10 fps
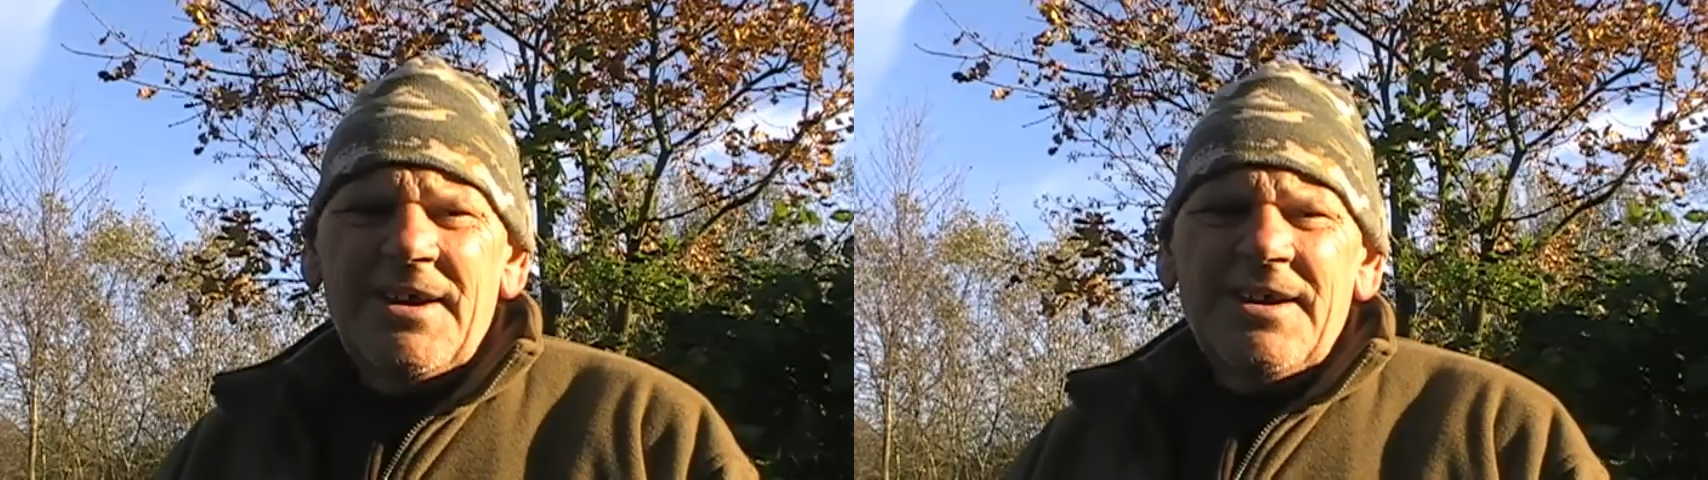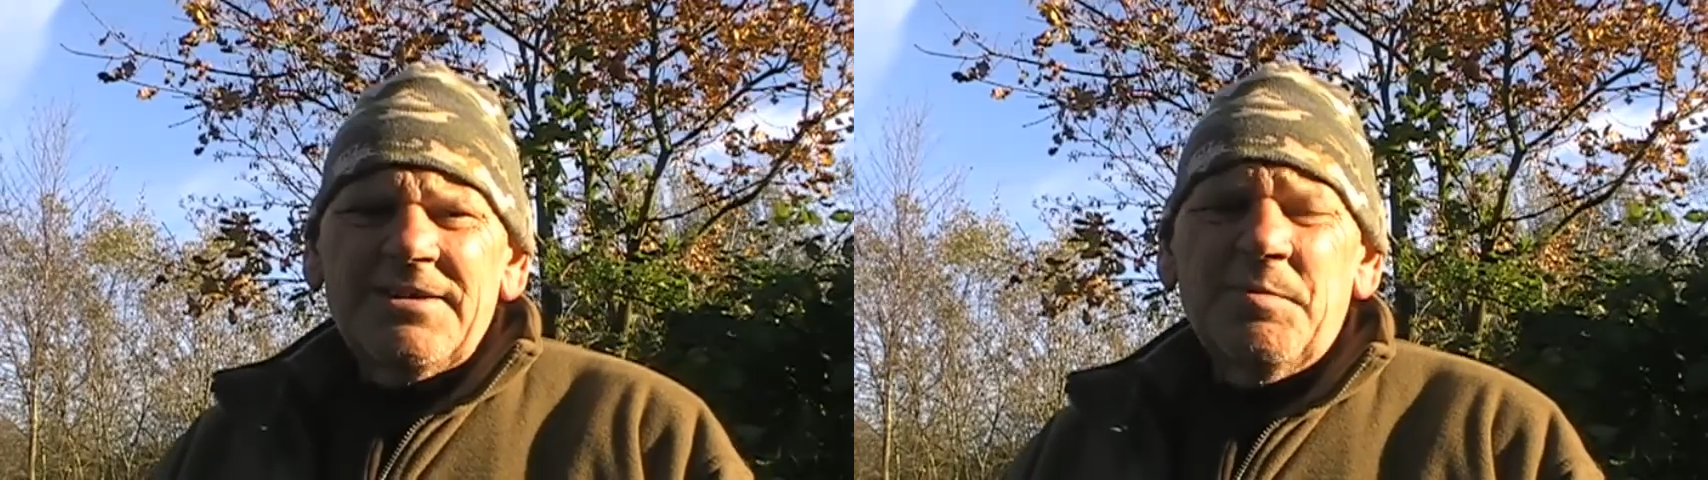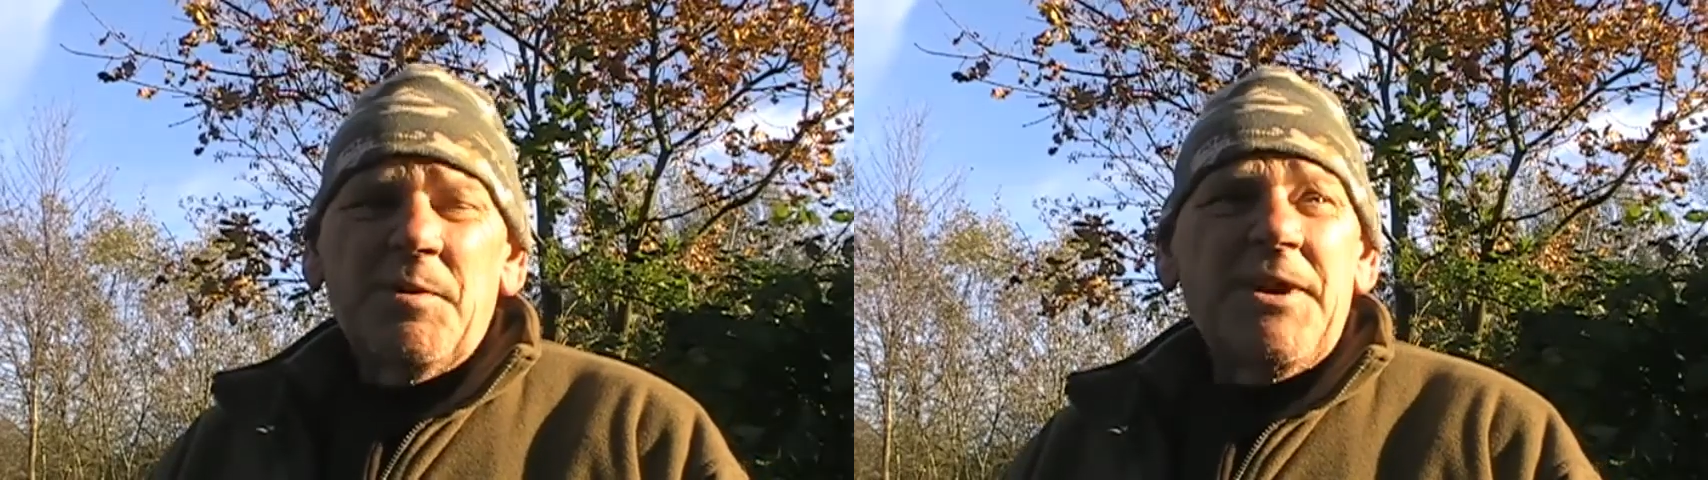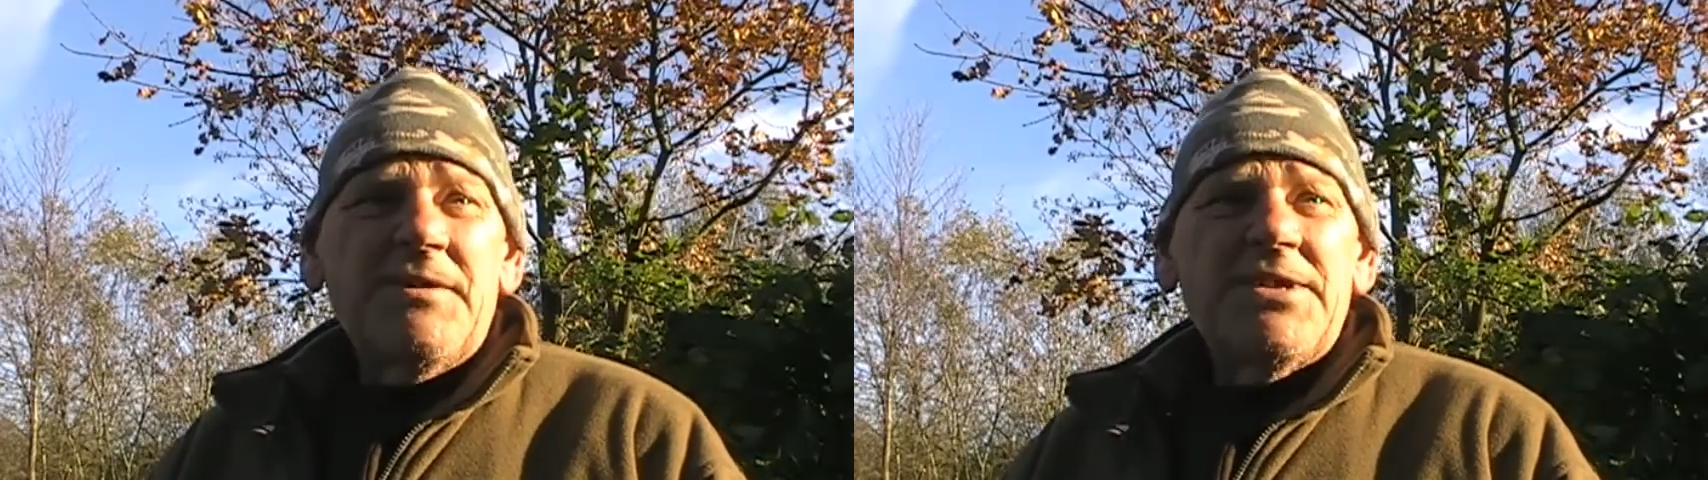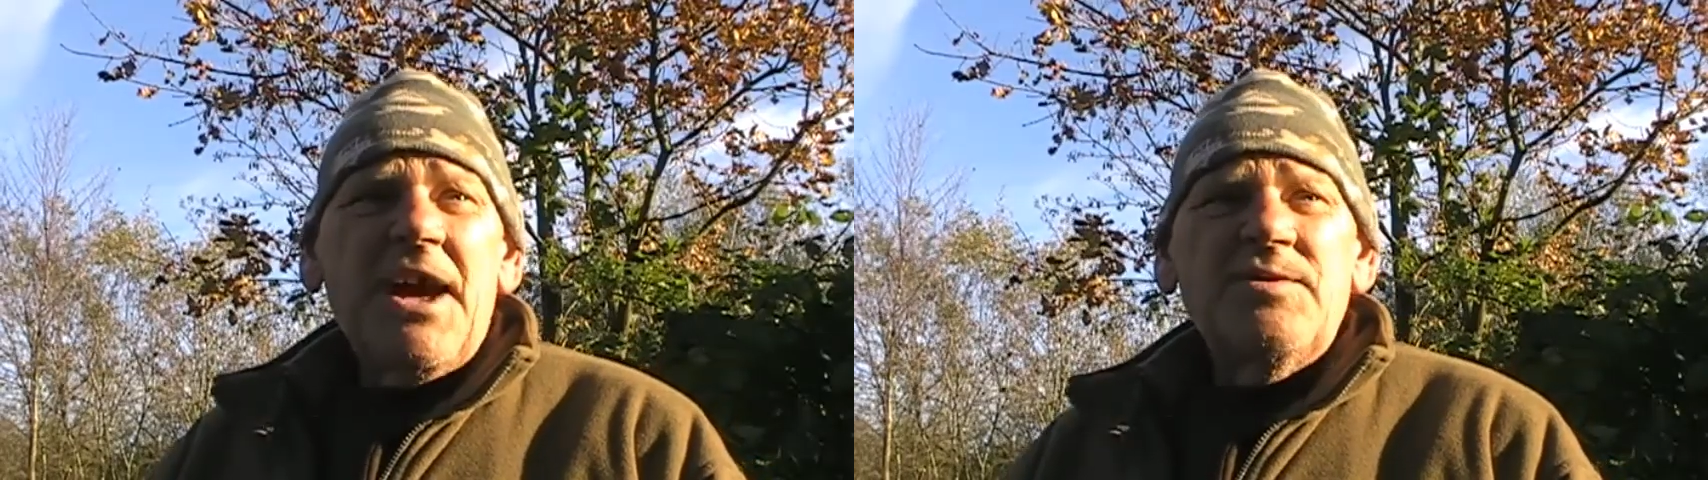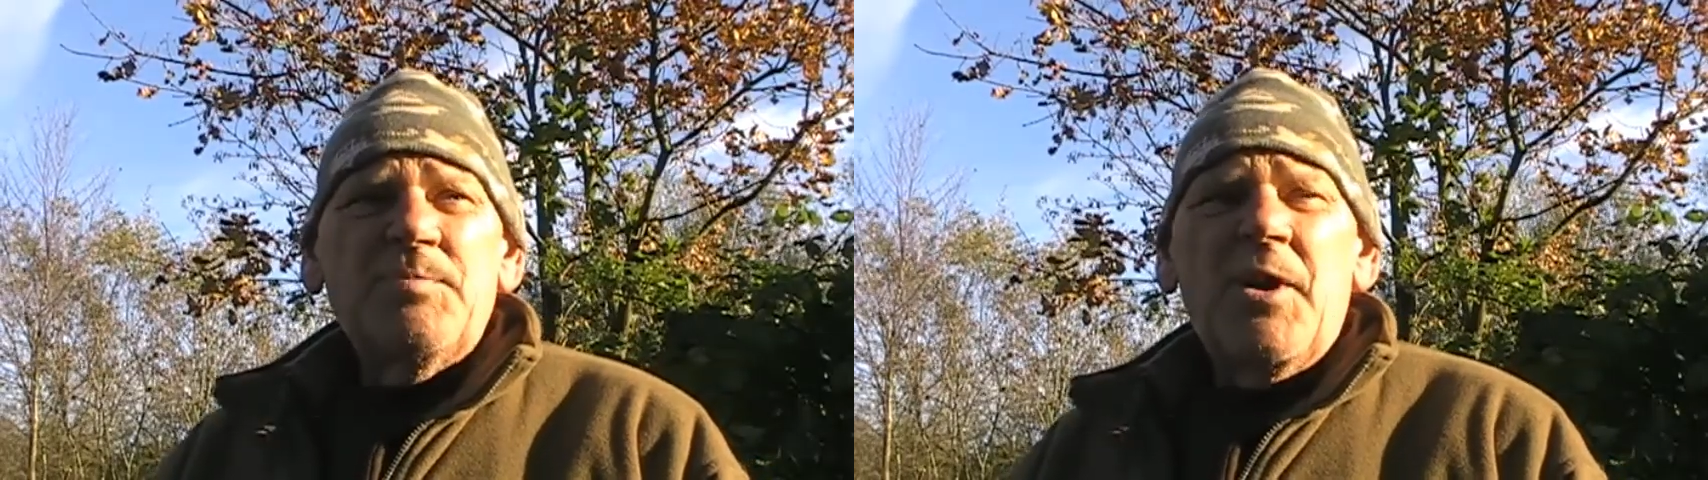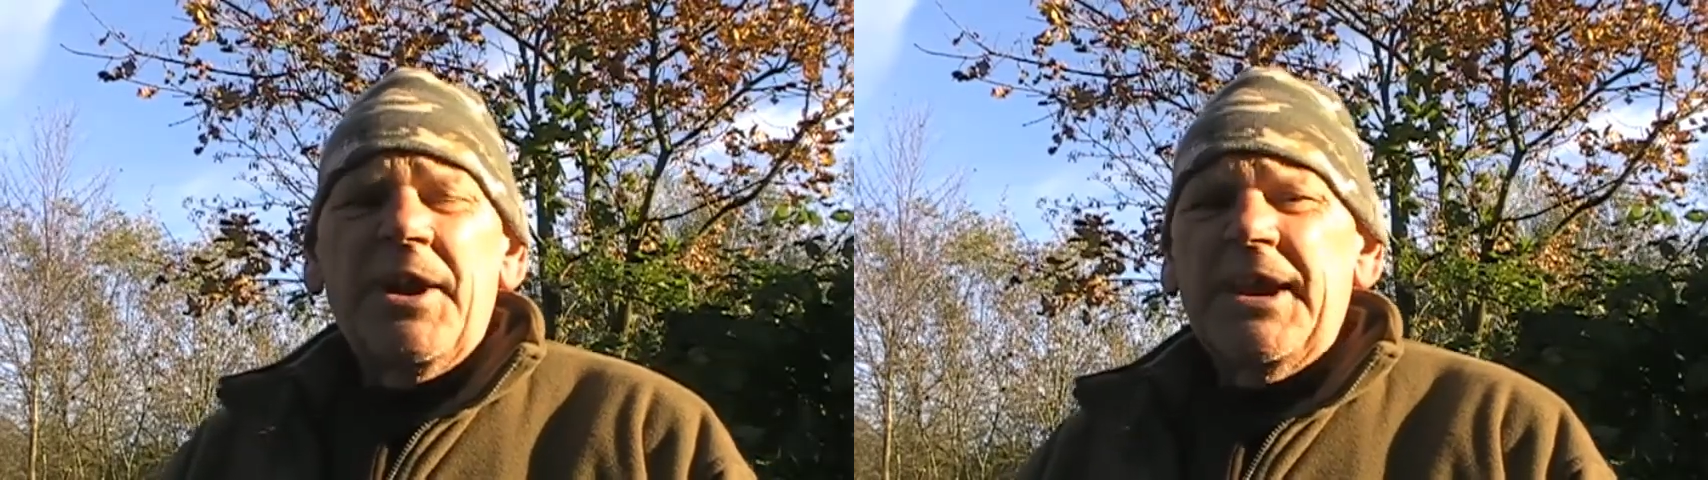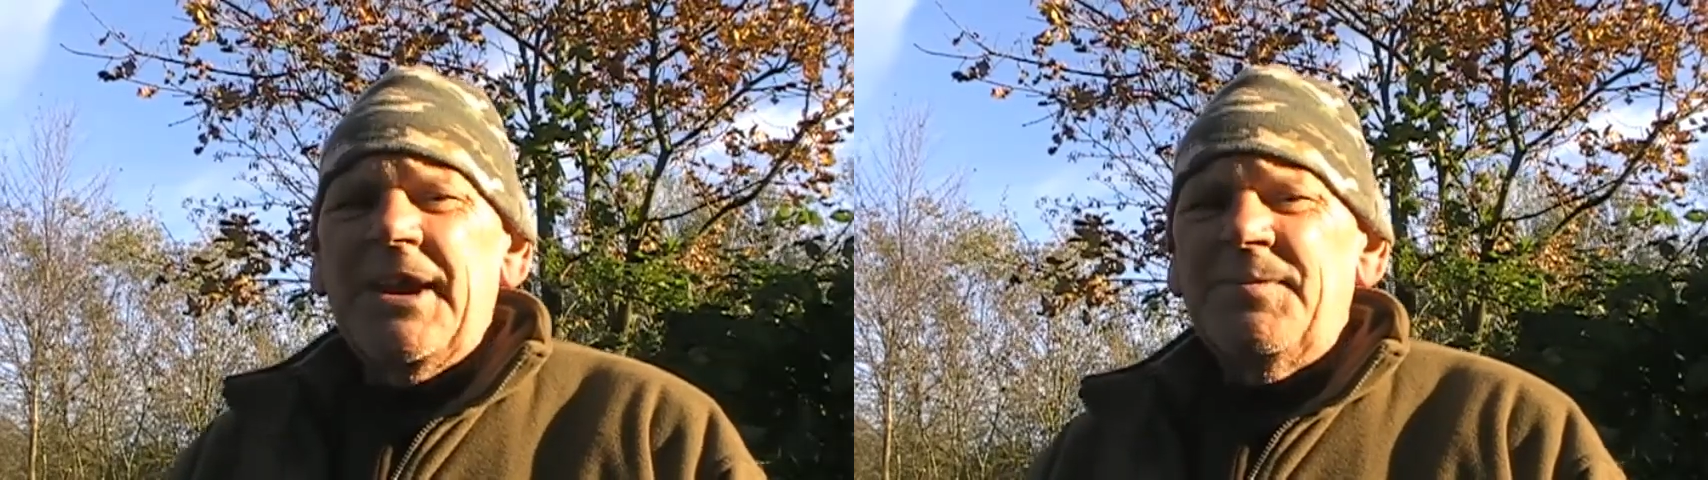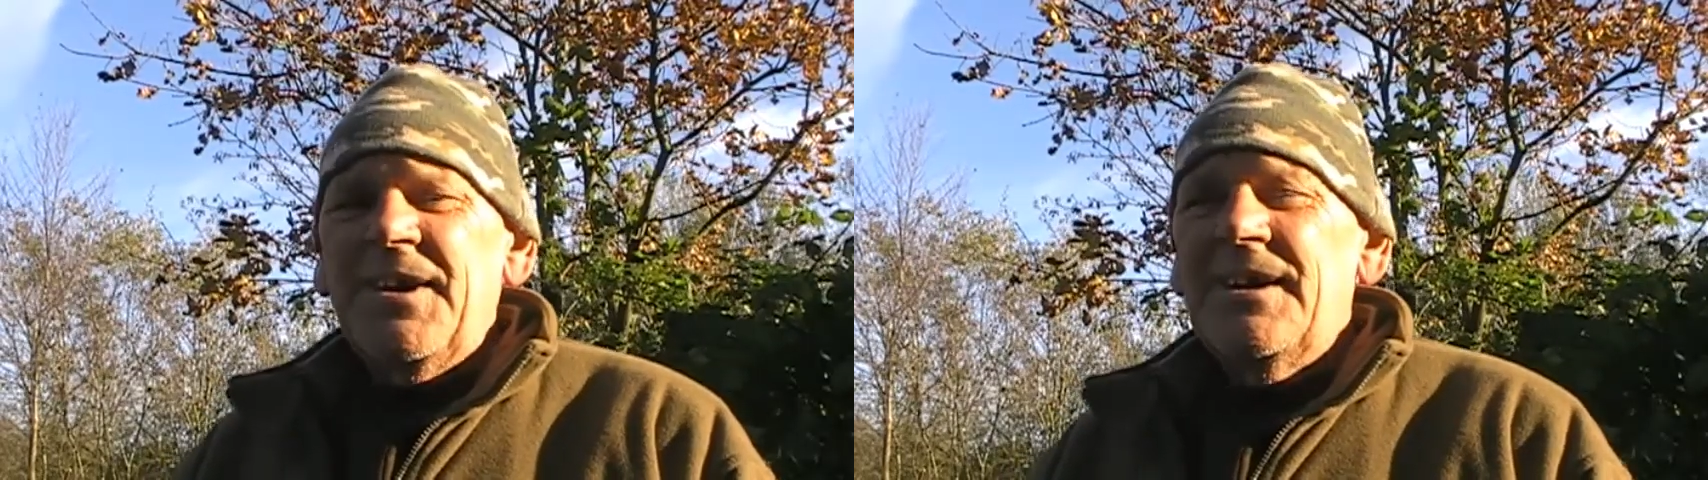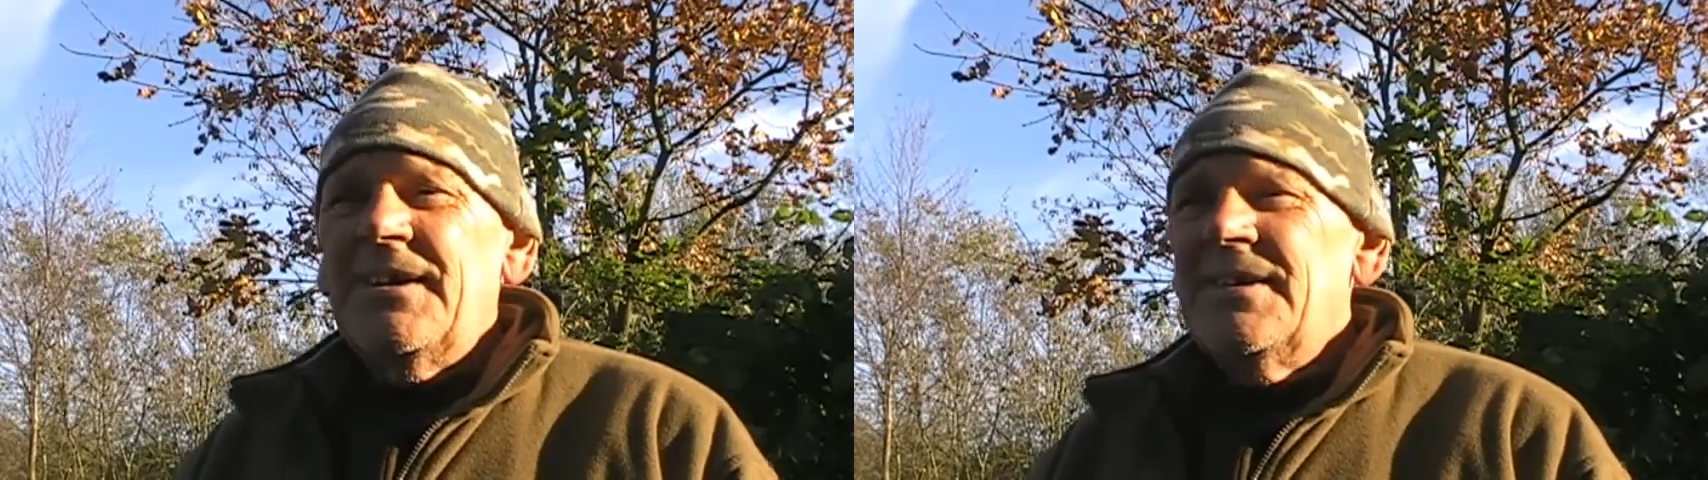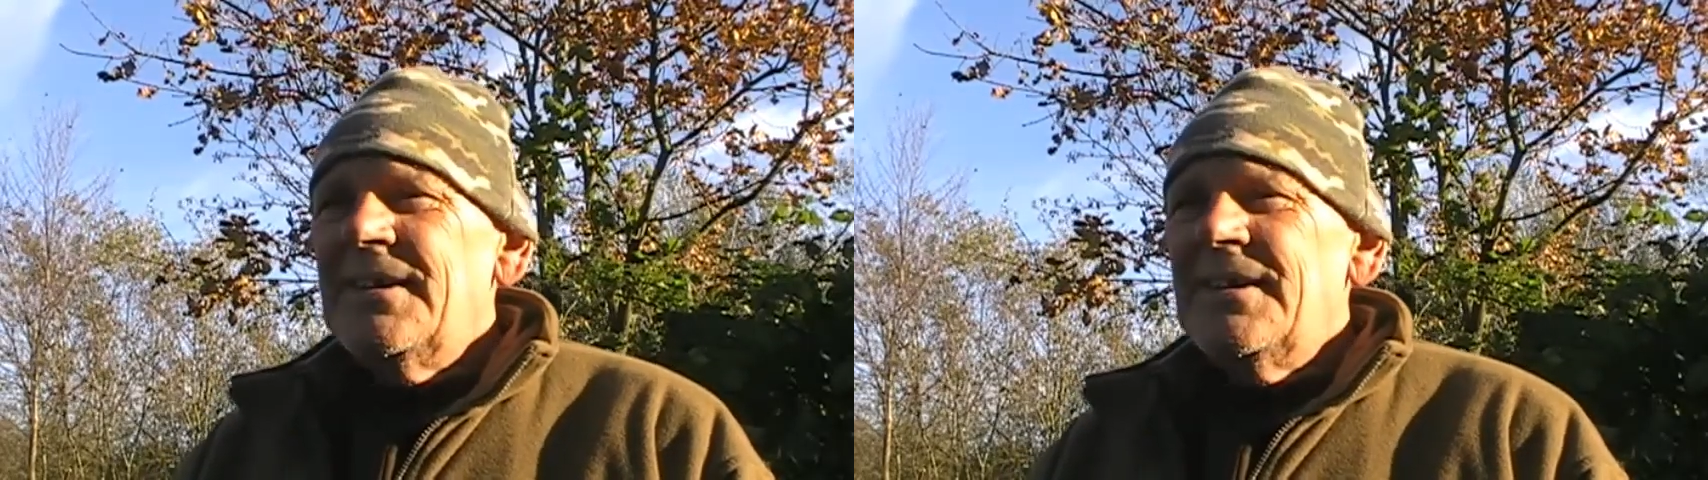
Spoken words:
so probably have a day's piking up there.